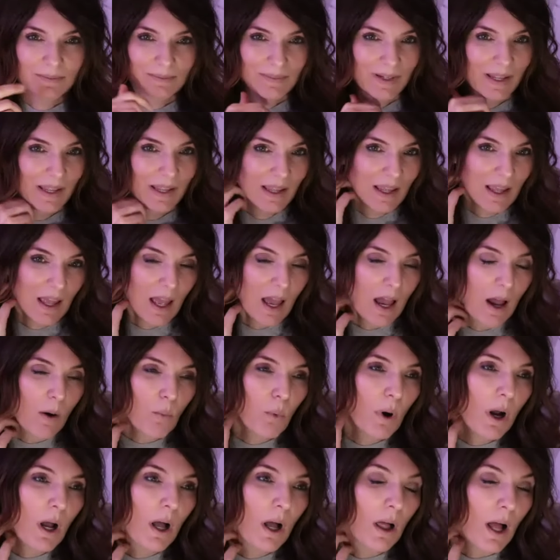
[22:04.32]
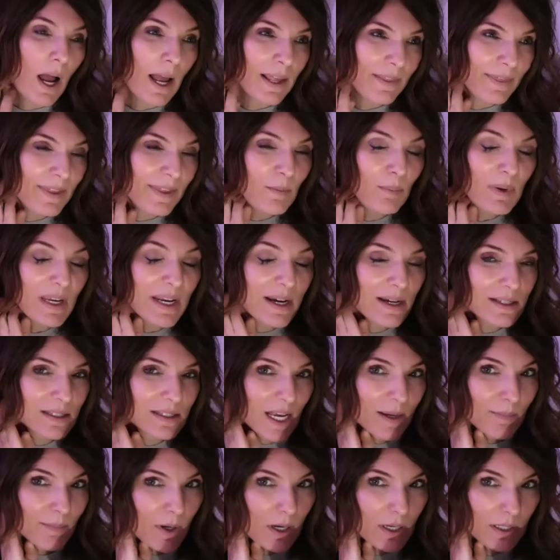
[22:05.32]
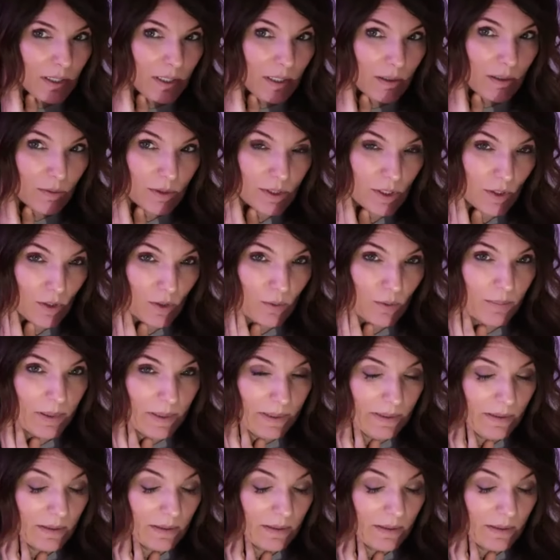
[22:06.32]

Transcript: Shanda? Well, I think because I'm on YouTube